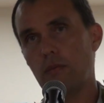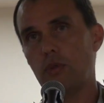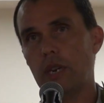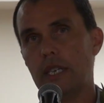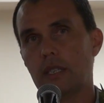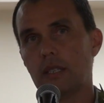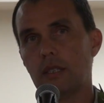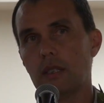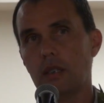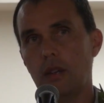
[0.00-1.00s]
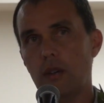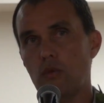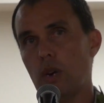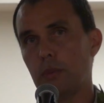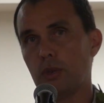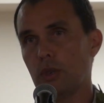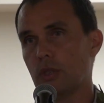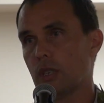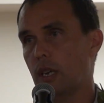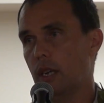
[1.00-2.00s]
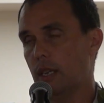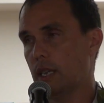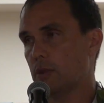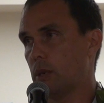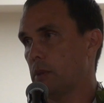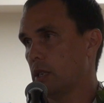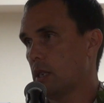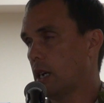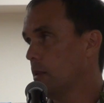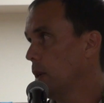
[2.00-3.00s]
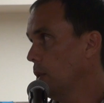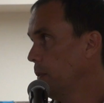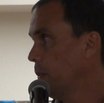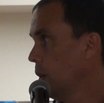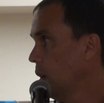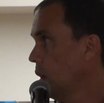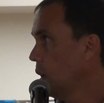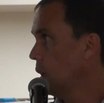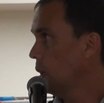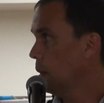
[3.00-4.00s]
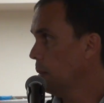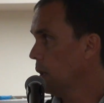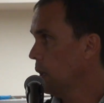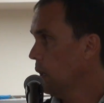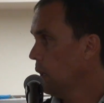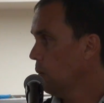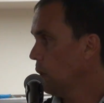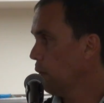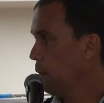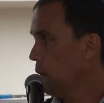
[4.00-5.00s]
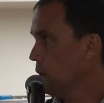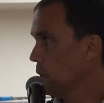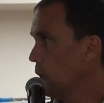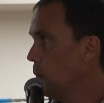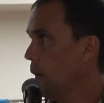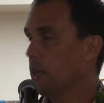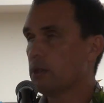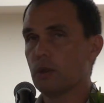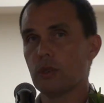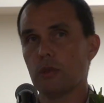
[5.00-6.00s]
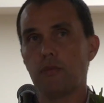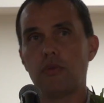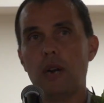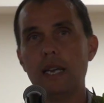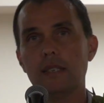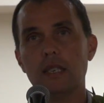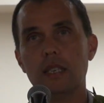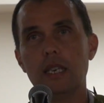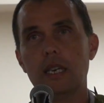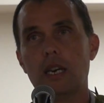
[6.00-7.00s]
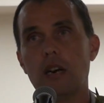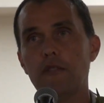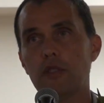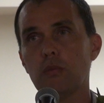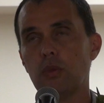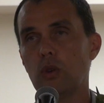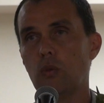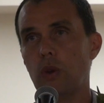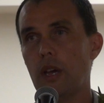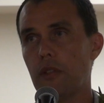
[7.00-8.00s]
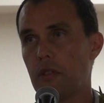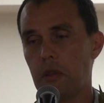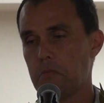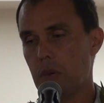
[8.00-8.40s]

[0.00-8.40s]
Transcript: breaks and ruptures, and that's what I'm going to talk about. What I found is that Hawaiians are surprisingly comfortable with